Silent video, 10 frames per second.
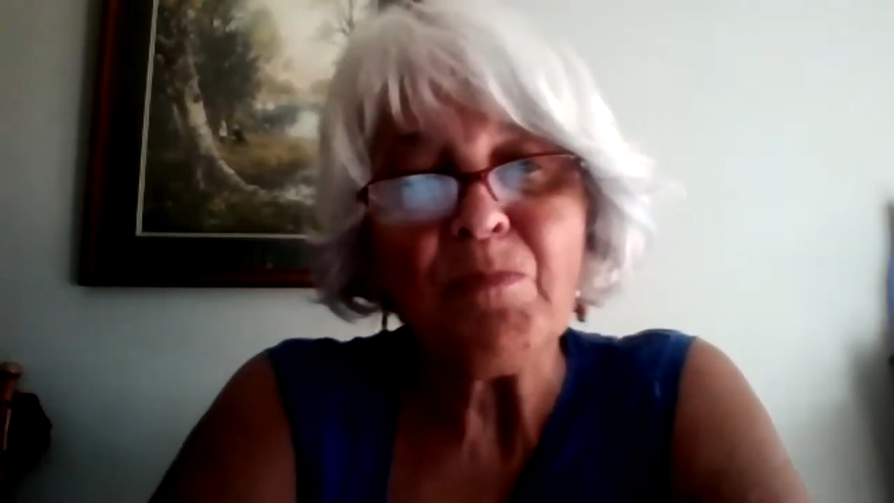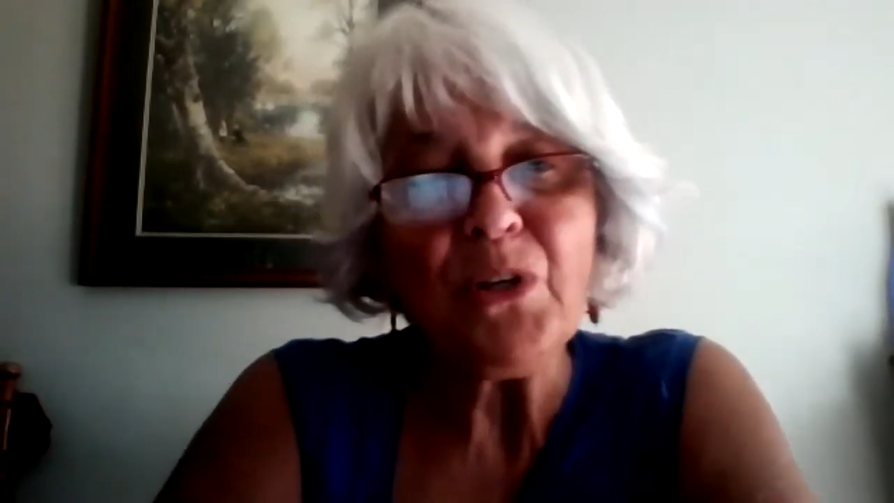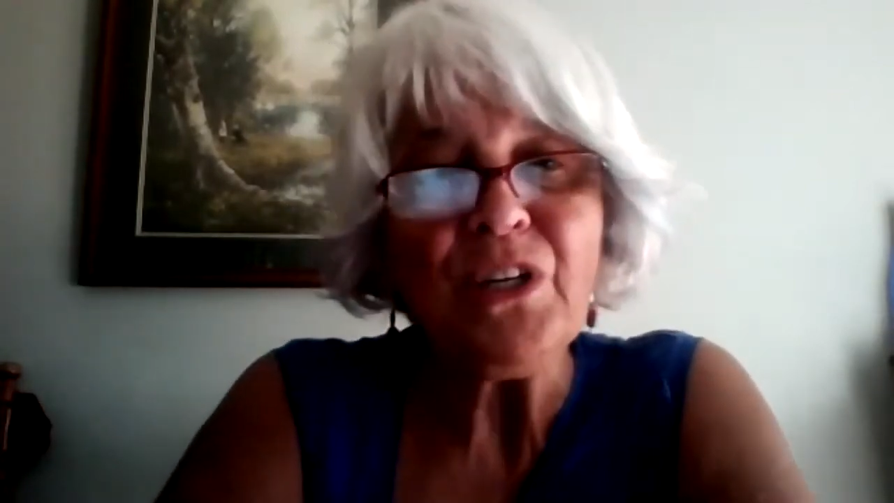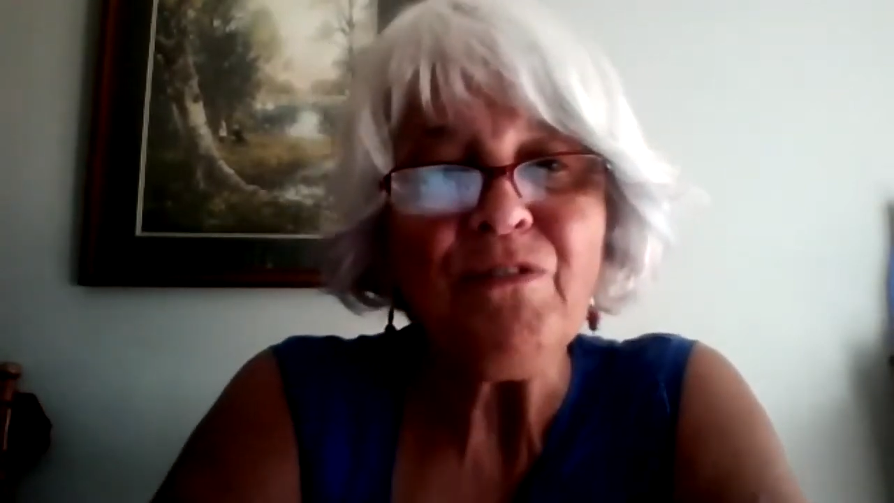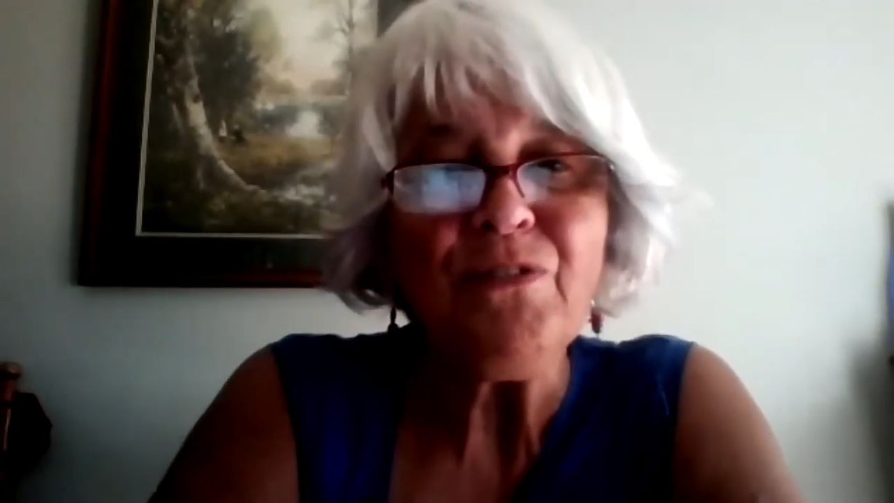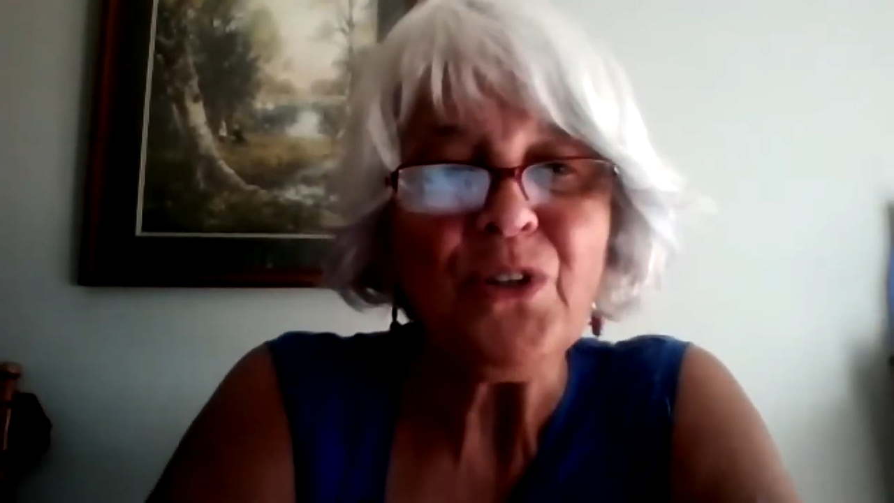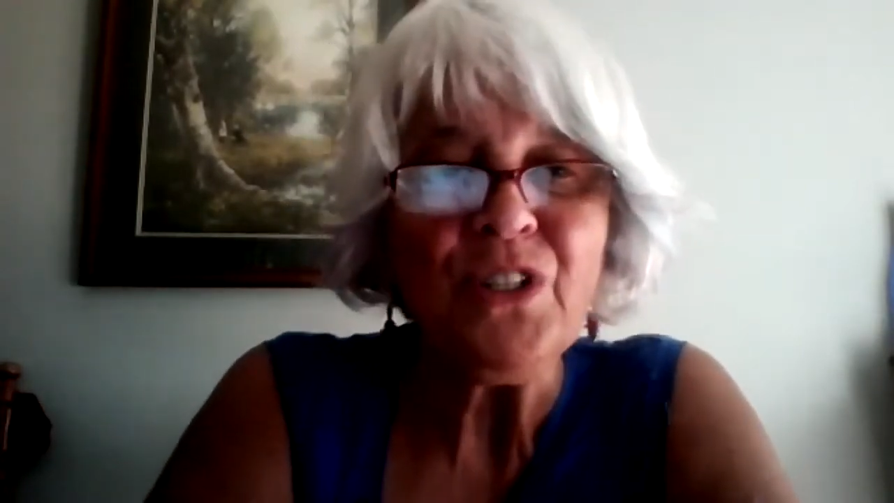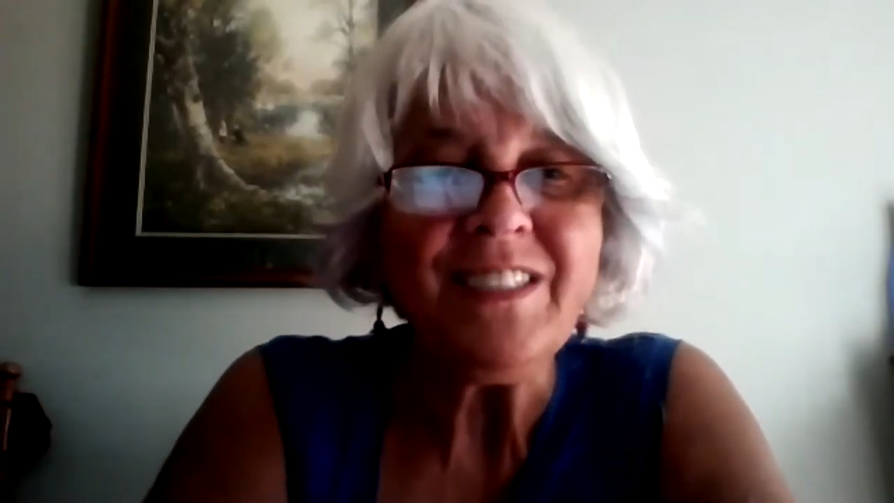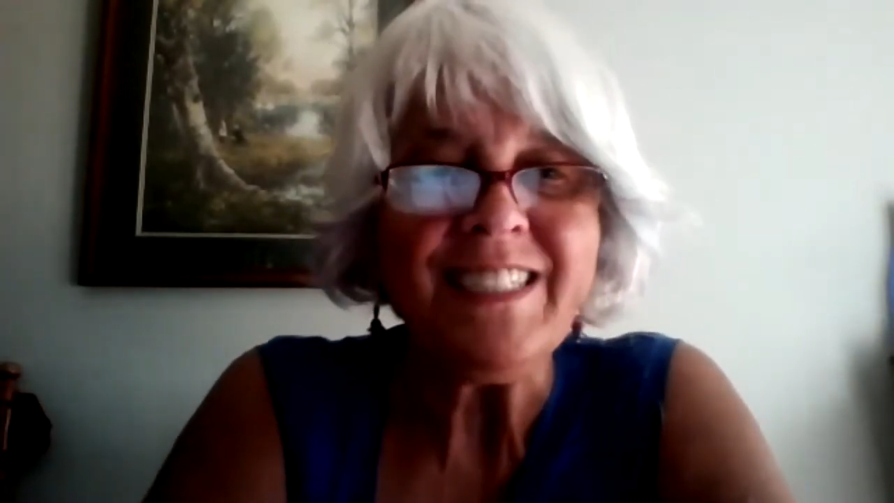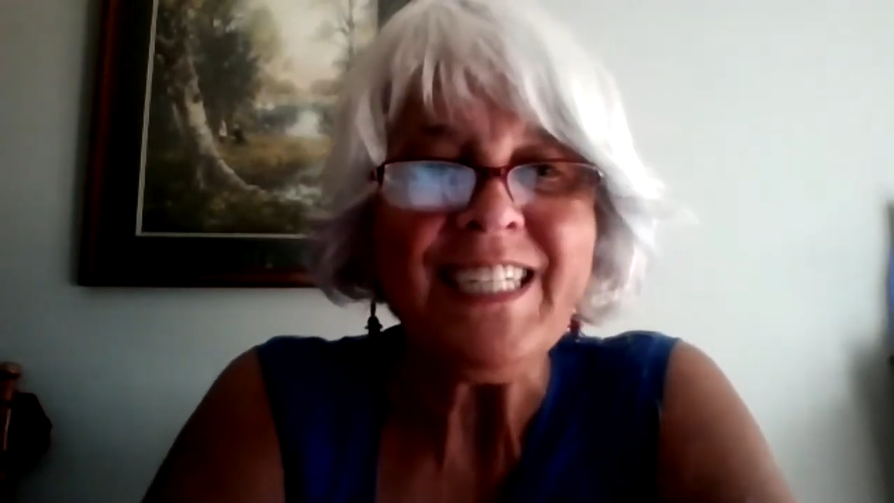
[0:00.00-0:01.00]
looking forward
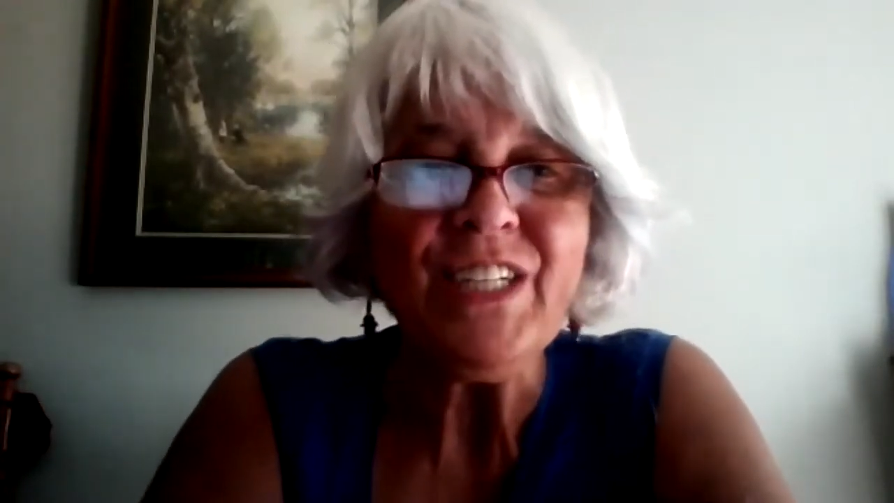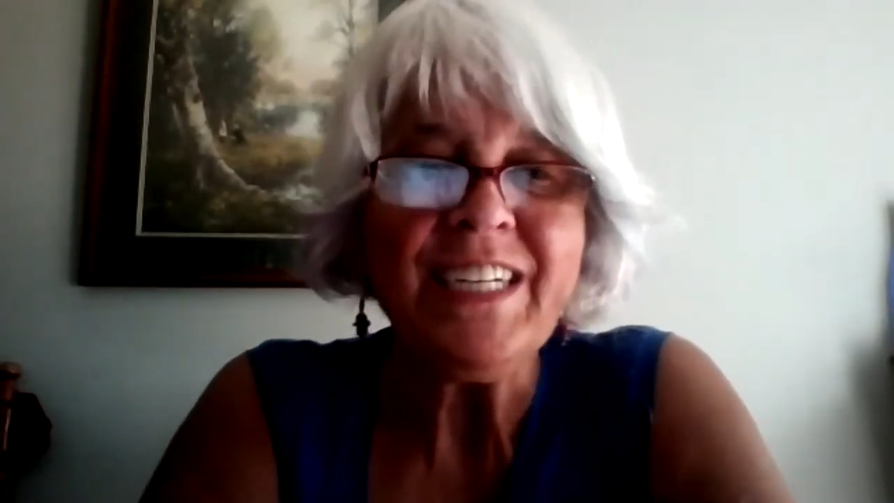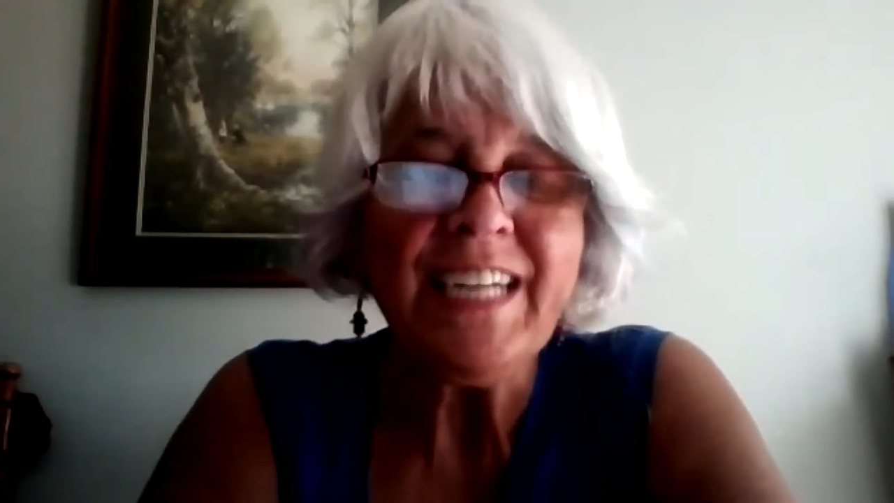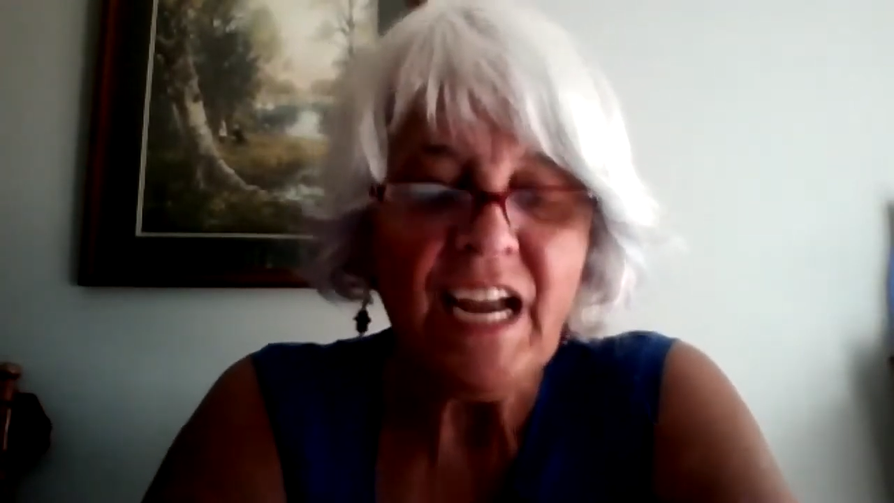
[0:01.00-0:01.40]
to hearing